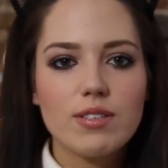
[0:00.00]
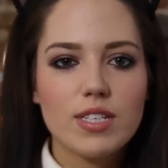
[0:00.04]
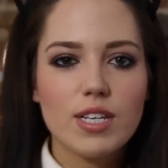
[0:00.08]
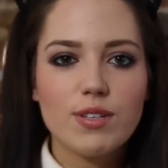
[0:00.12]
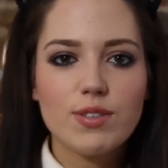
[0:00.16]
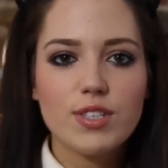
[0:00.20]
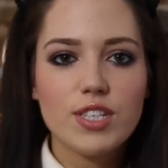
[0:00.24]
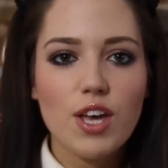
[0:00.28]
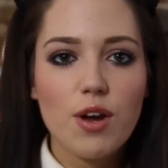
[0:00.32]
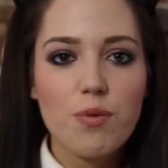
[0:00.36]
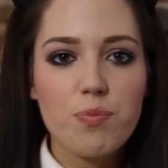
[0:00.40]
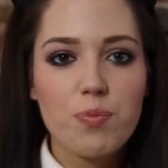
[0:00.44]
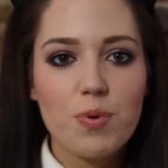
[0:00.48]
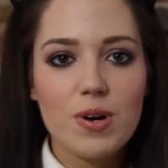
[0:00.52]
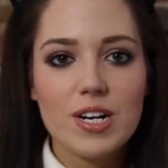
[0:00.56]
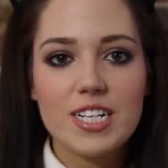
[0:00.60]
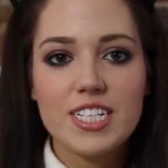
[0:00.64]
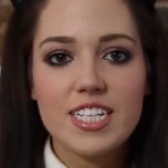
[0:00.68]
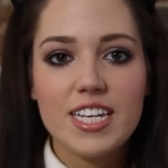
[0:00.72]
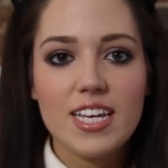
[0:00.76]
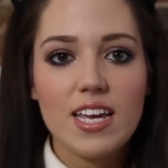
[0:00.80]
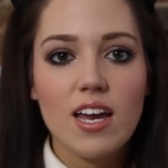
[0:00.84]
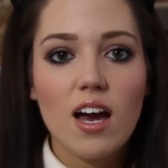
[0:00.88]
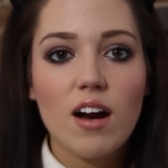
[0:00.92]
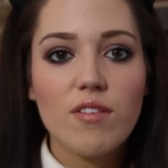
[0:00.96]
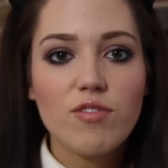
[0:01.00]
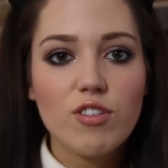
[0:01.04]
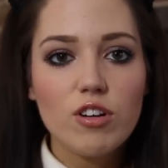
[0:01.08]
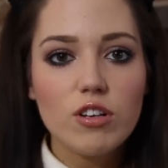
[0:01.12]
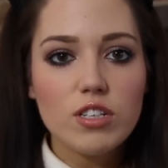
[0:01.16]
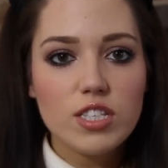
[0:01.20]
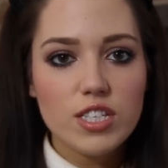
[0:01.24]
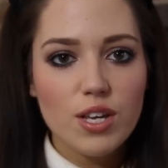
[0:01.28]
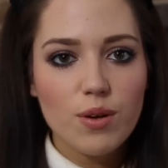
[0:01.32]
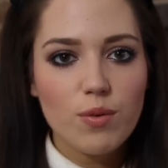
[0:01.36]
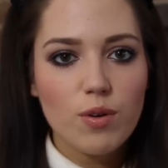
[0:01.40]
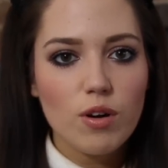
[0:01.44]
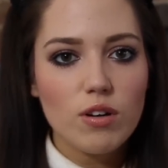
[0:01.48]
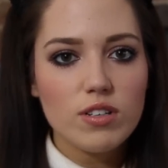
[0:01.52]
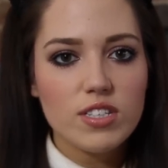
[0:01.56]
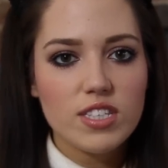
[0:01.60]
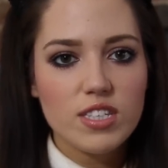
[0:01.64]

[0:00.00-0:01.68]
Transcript: so, so pretty. I've also got